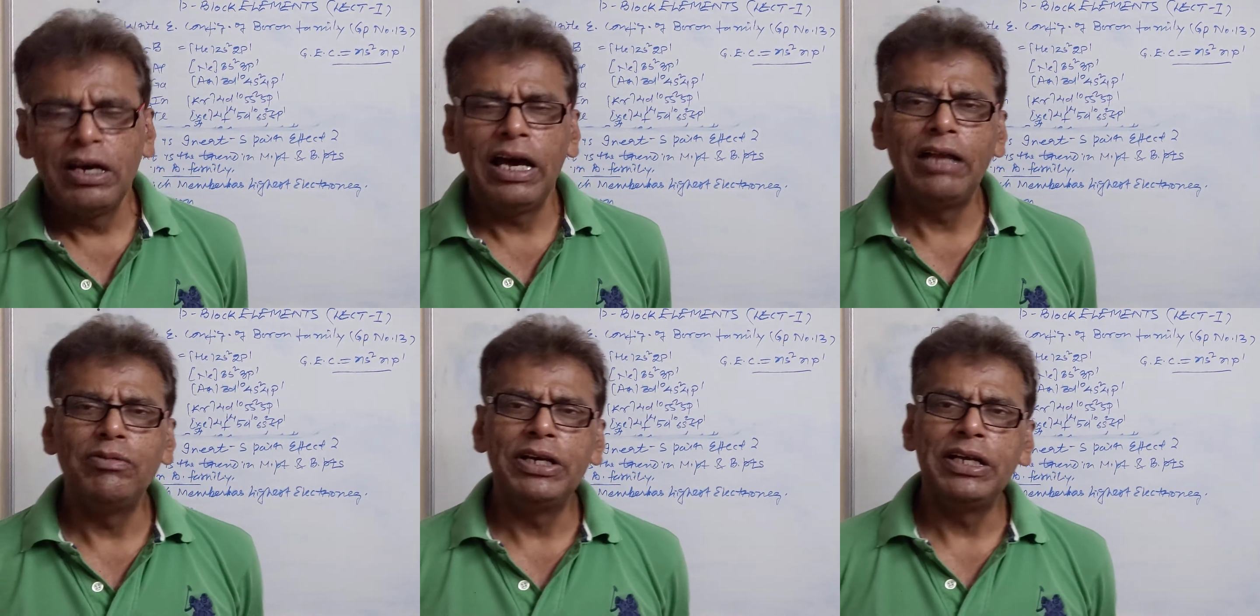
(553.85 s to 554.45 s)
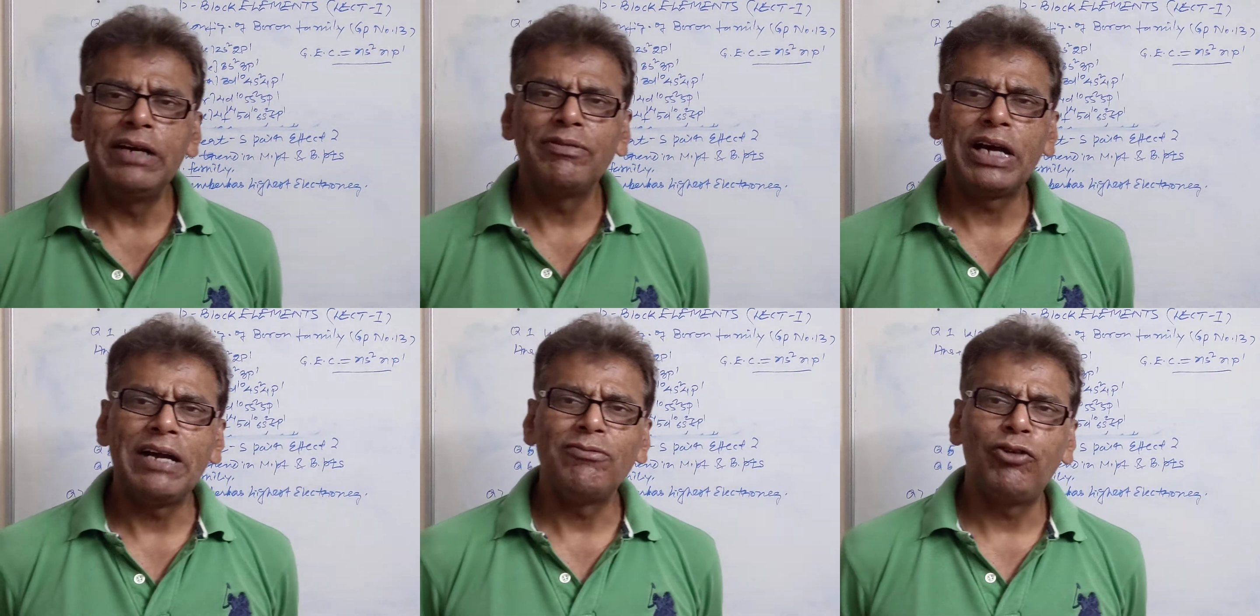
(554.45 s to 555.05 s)
Aluminium
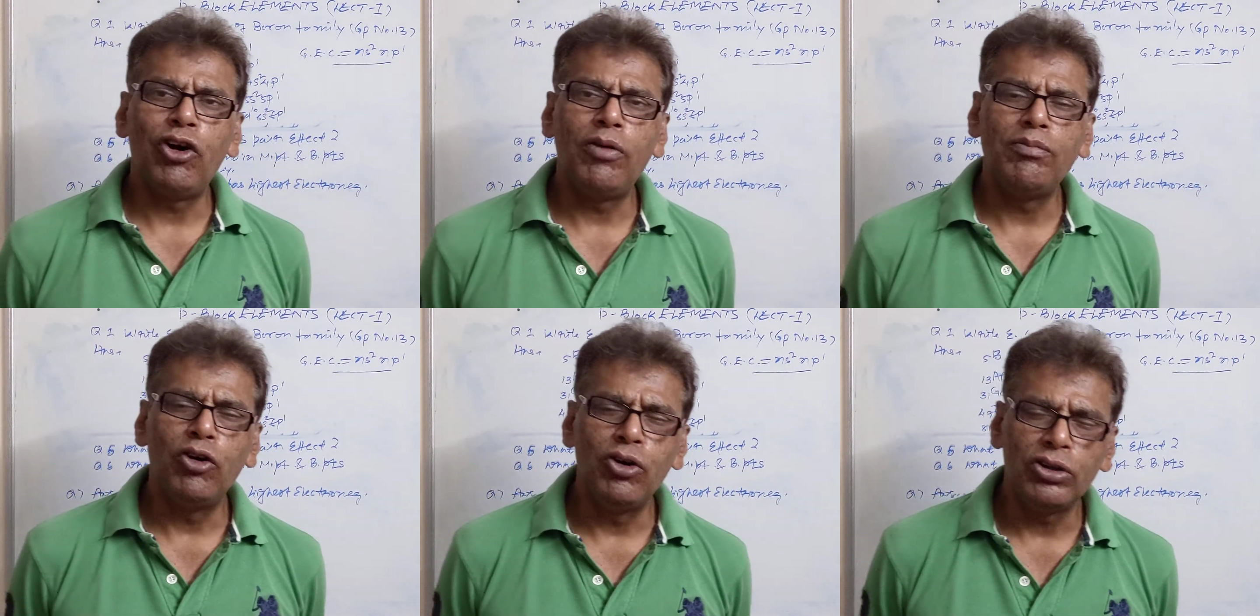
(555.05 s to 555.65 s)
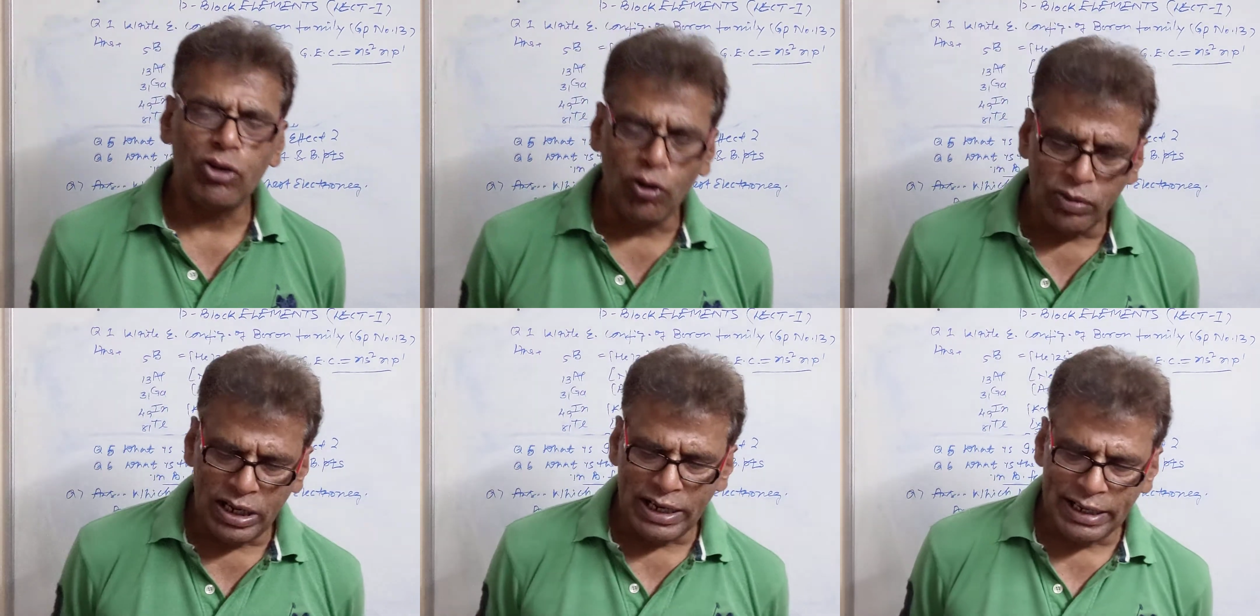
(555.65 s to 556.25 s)
can form both
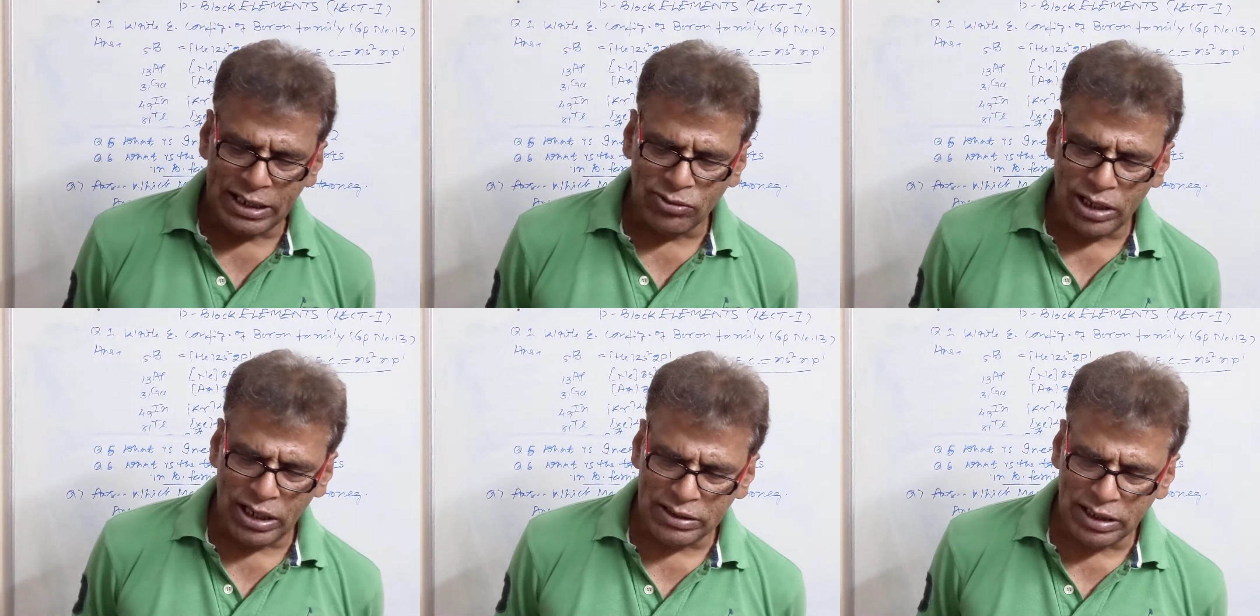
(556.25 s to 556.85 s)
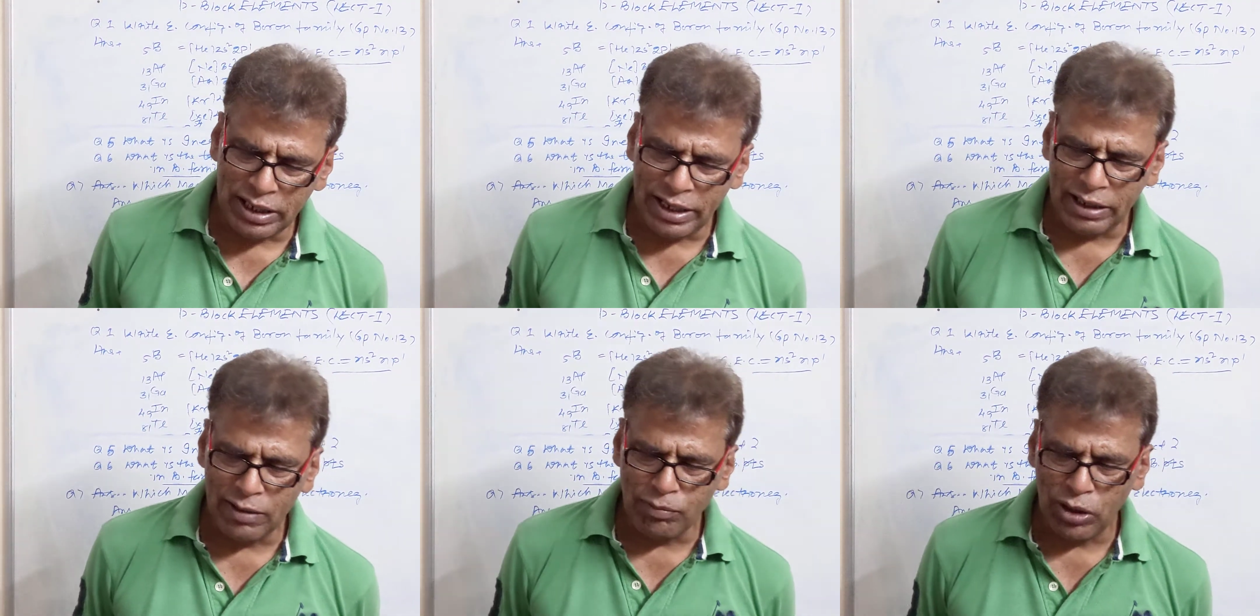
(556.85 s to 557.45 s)
covalent as well as ionic
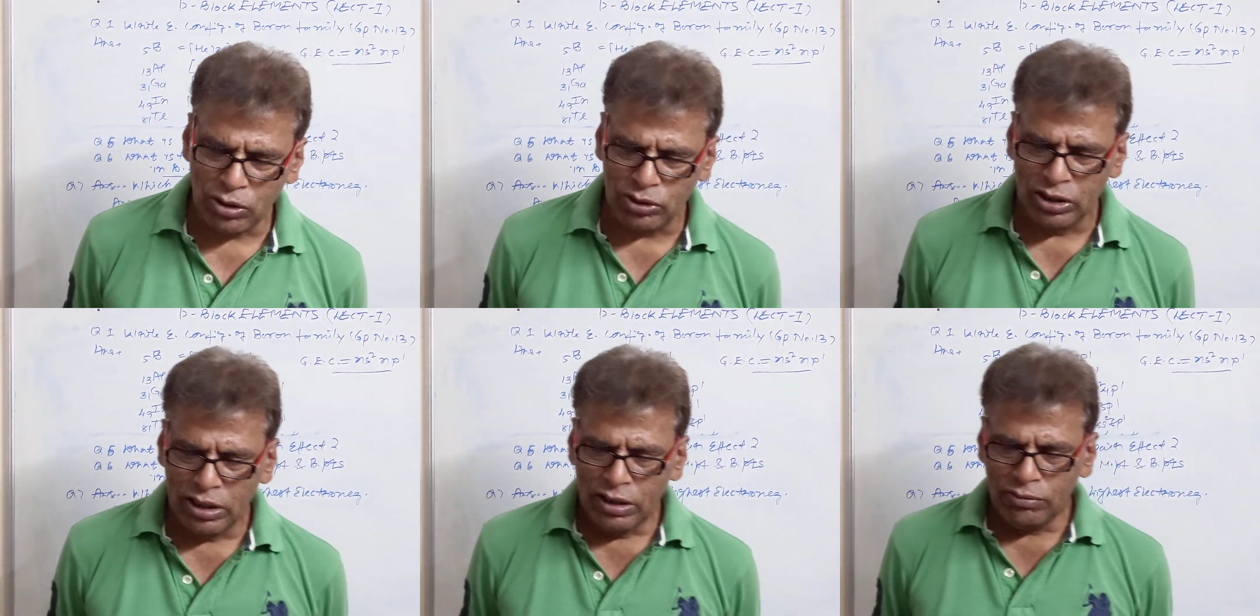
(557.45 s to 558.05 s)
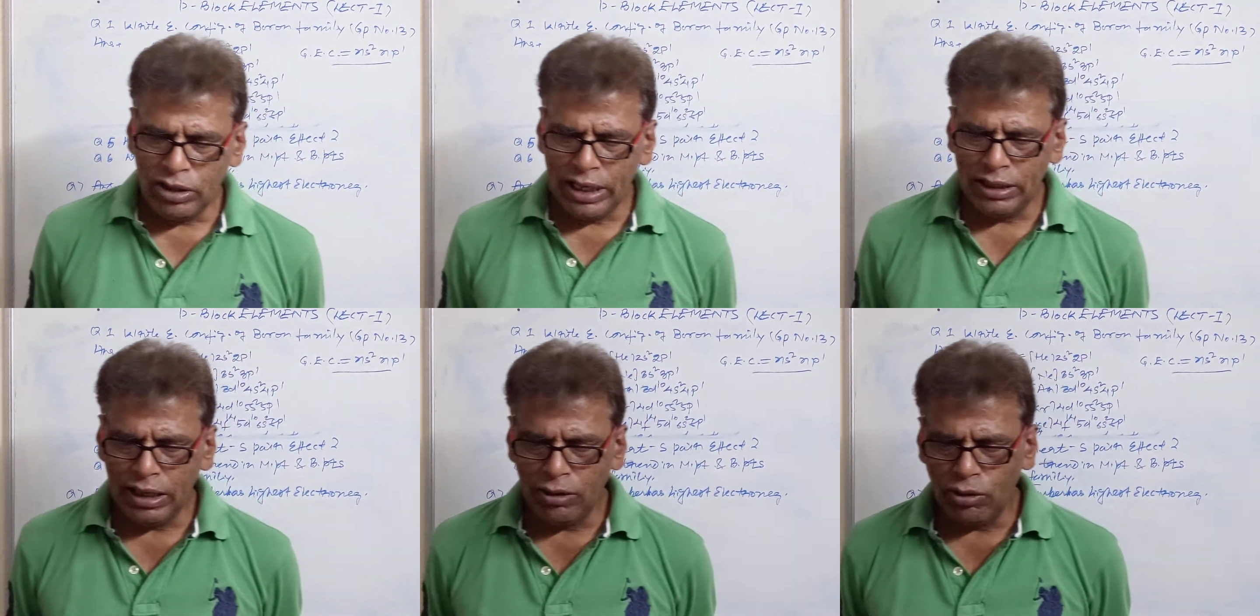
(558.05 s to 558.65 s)
compounds, while
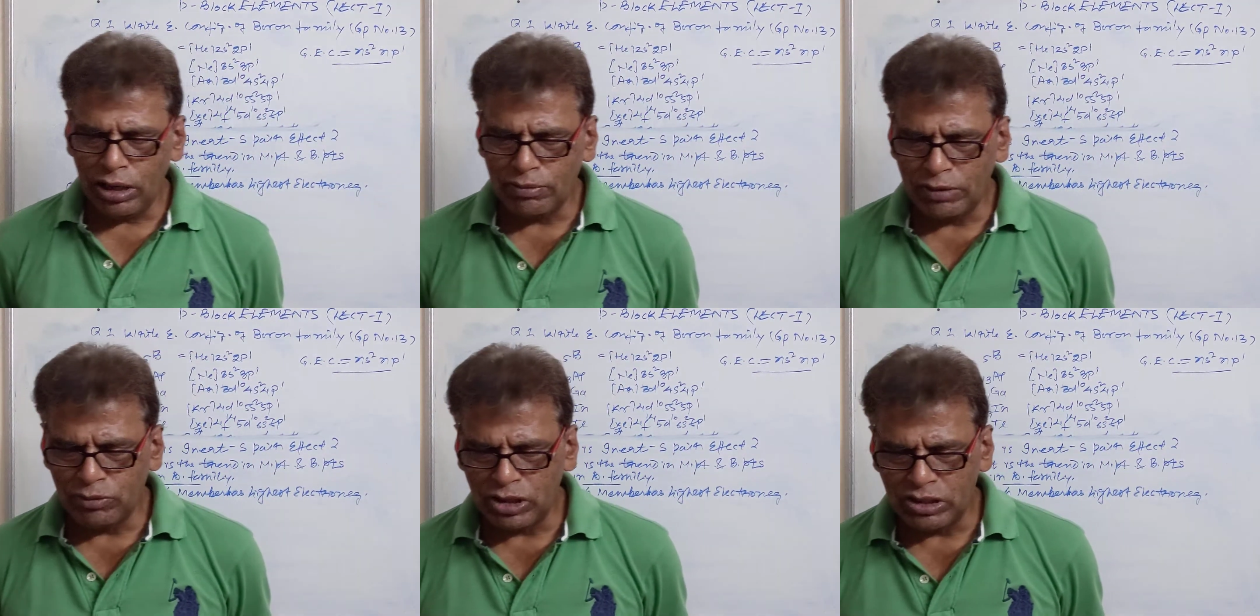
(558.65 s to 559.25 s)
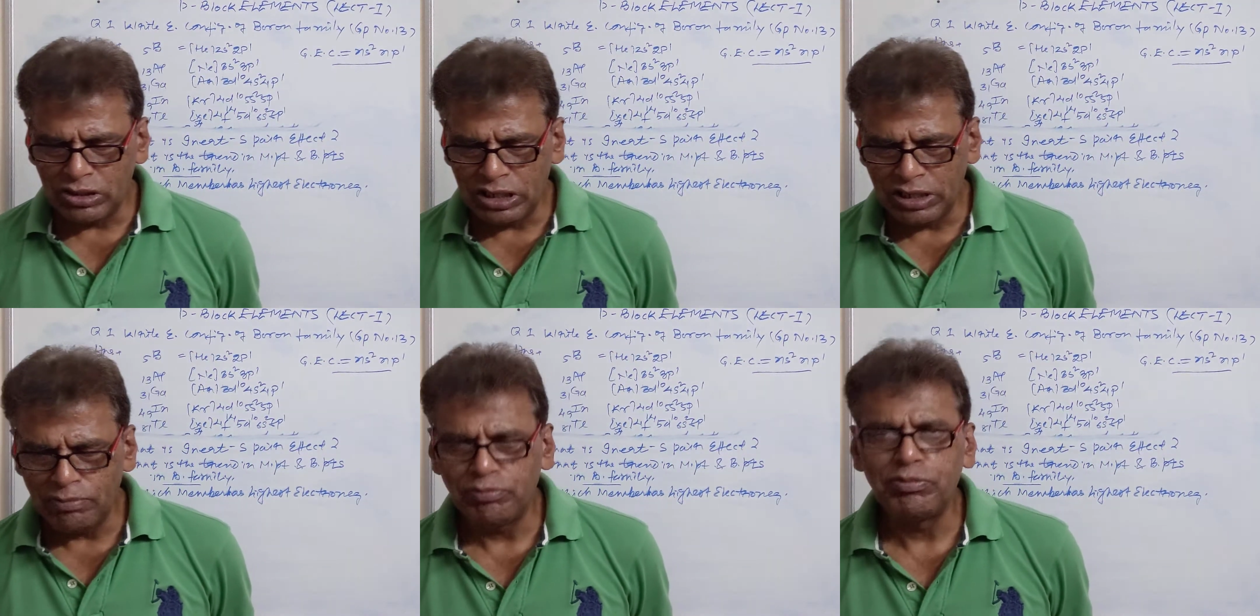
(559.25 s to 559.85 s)
the lower member
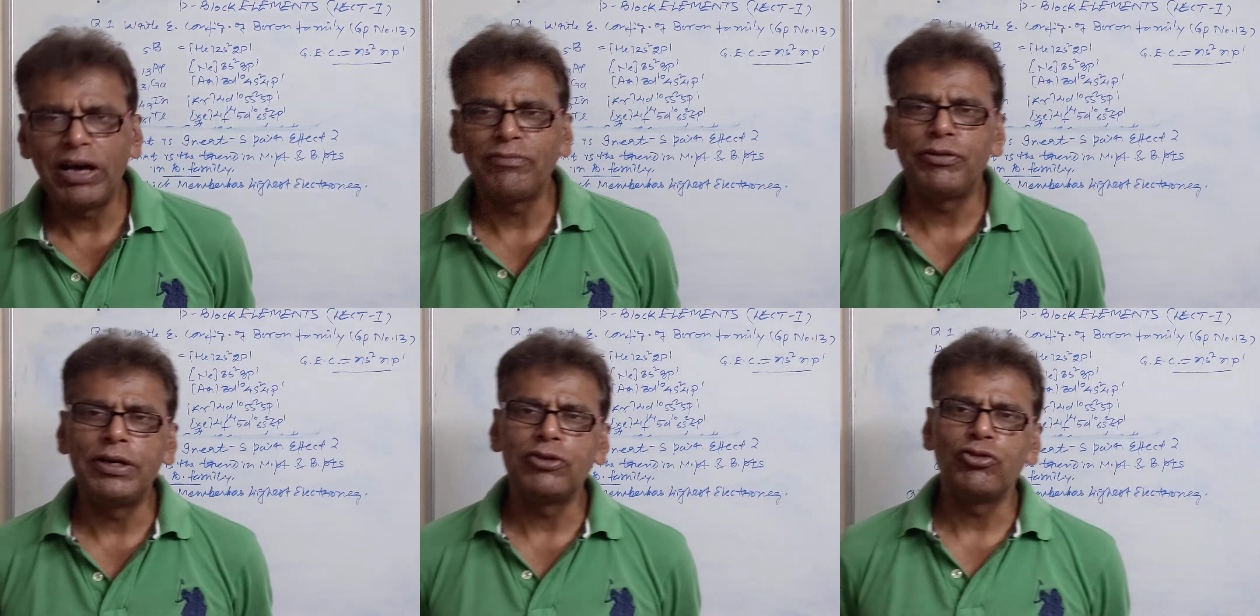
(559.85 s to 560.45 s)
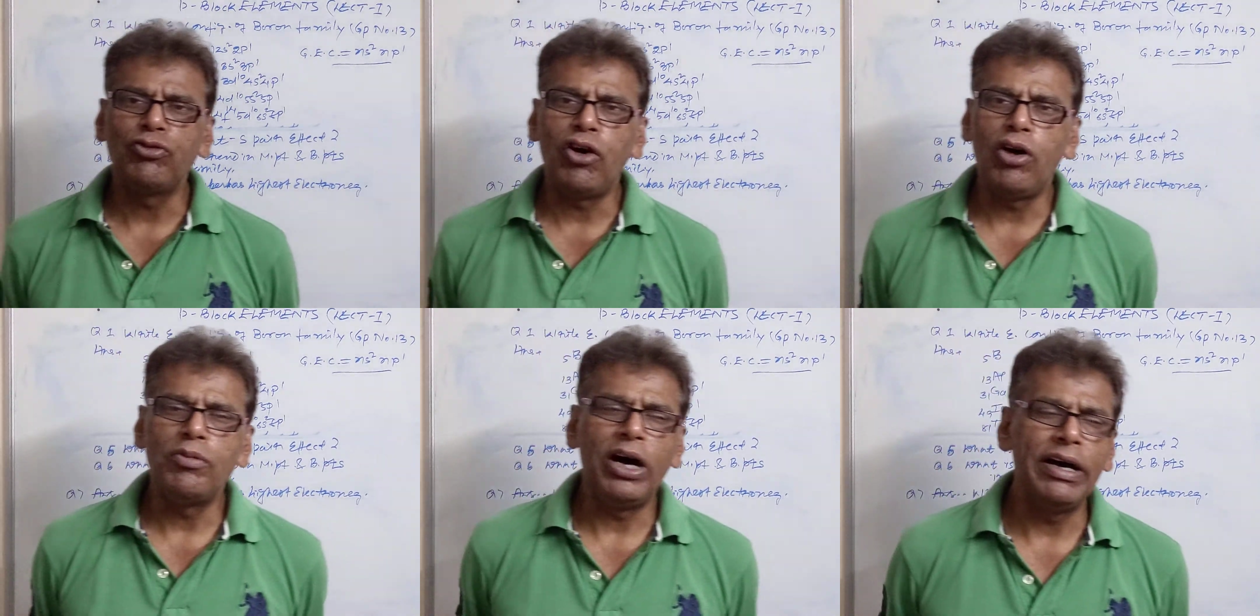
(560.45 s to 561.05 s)
they prefer to
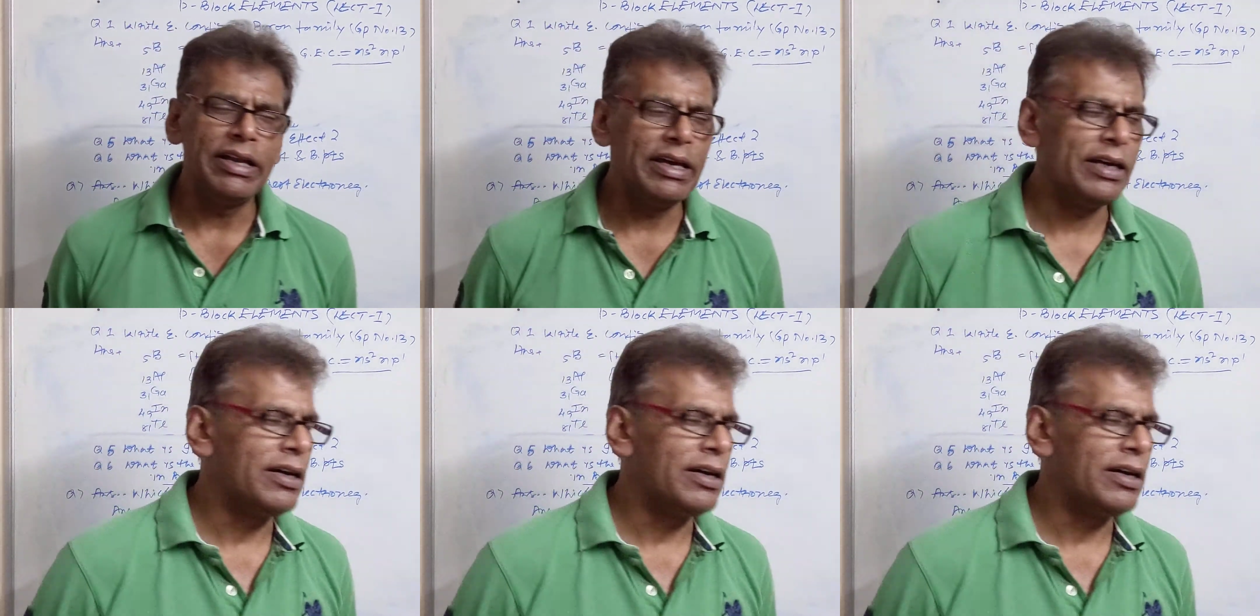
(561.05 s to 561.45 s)
form ionic